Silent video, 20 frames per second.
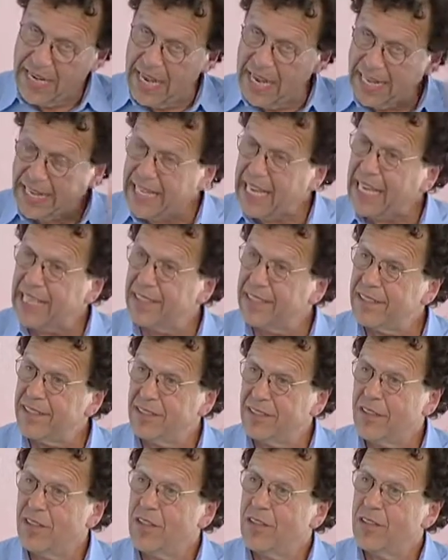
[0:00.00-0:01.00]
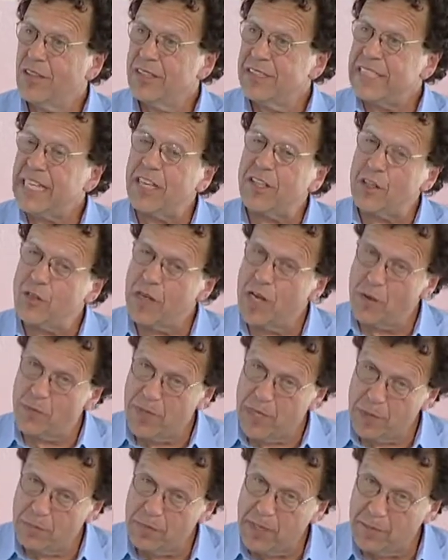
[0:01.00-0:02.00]
I can't tell you how
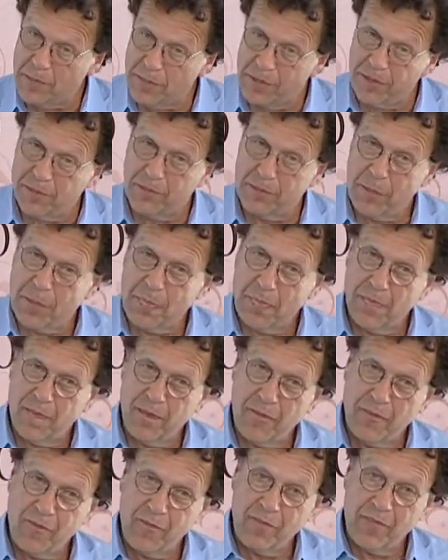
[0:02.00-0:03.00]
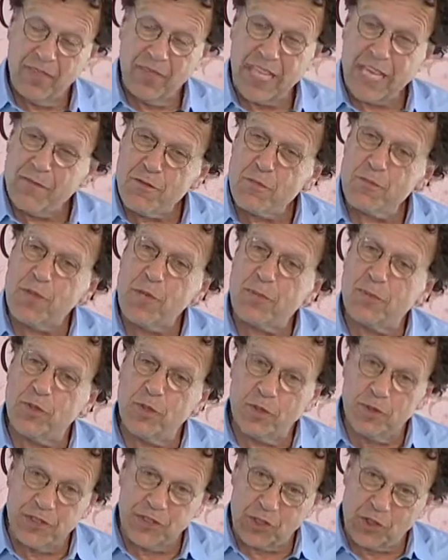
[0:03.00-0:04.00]
many people, even people
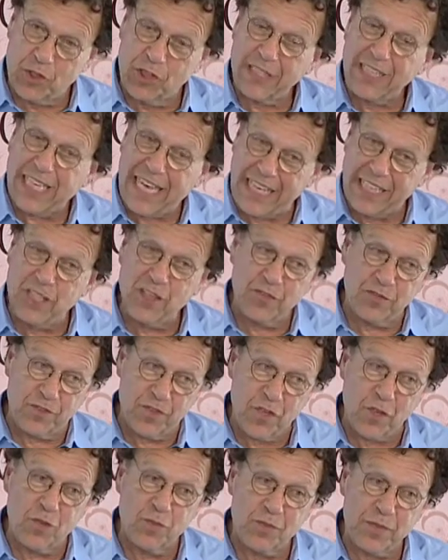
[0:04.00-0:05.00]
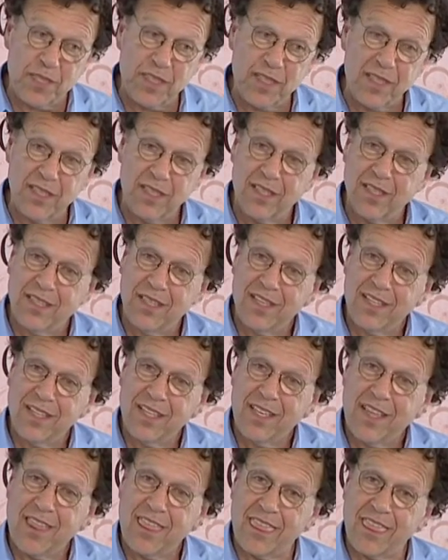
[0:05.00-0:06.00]
who kind of know me,
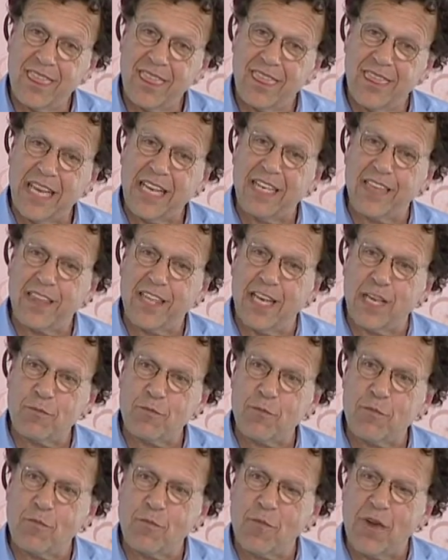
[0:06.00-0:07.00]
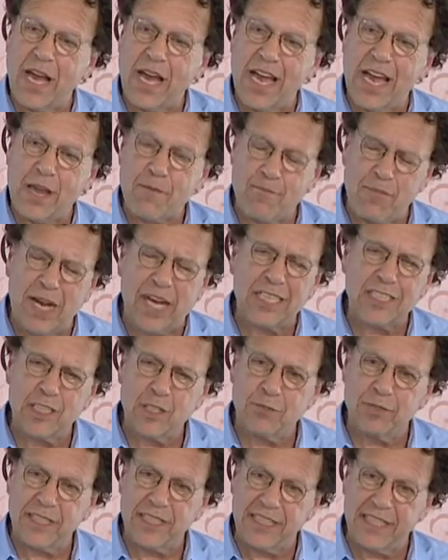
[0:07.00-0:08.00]
think that I
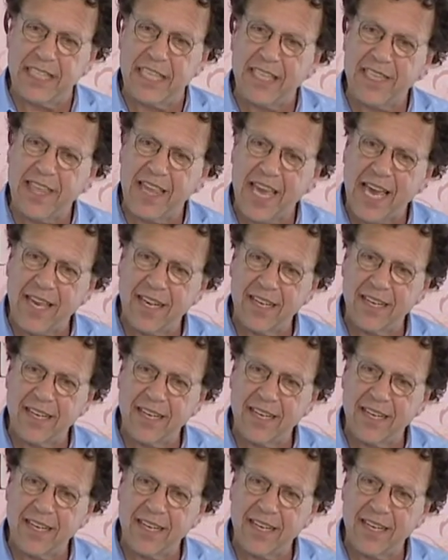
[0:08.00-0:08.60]
possibly did that